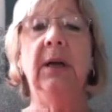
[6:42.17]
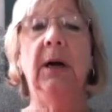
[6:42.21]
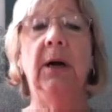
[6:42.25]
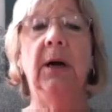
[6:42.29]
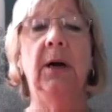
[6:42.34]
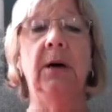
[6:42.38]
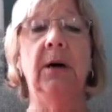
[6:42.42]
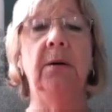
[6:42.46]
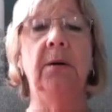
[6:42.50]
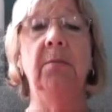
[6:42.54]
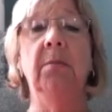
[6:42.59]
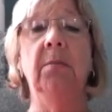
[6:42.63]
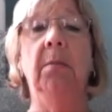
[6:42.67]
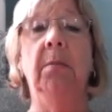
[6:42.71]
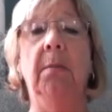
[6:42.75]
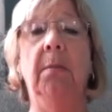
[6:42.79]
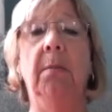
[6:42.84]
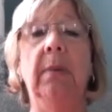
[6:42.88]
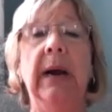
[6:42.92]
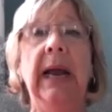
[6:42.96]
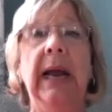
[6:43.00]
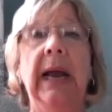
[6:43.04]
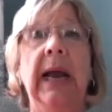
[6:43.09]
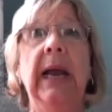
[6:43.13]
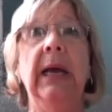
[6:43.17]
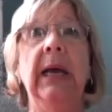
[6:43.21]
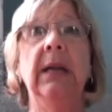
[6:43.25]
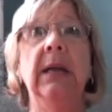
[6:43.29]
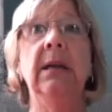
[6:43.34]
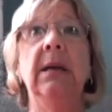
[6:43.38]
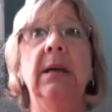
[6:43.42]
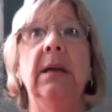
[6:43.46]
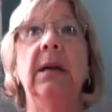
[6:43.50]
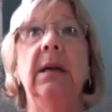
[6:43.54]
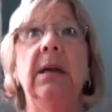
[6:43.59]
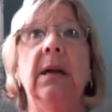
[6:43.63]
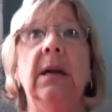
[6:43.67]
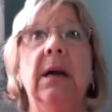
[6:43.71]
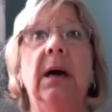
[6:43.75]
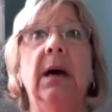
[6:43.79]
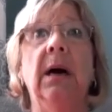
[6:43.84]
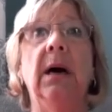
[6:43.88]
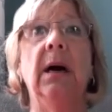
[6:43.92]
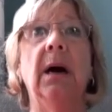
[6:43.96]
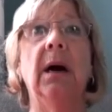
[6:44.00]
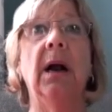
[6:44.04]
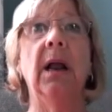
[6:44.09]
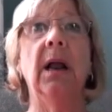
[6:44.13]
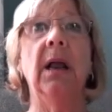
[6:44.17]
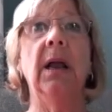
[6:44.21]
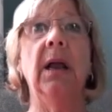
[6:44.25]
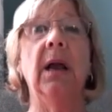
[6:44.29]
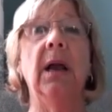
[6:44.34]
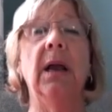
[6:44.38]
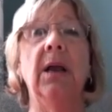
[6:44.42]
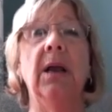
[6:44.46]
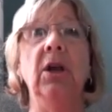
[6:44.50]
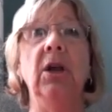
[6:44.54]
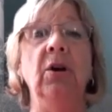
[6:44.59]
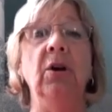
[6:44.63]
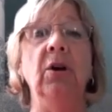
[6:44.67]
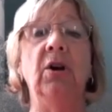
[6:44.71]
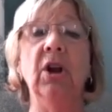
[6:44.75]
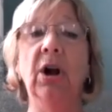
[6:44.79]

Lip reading: And you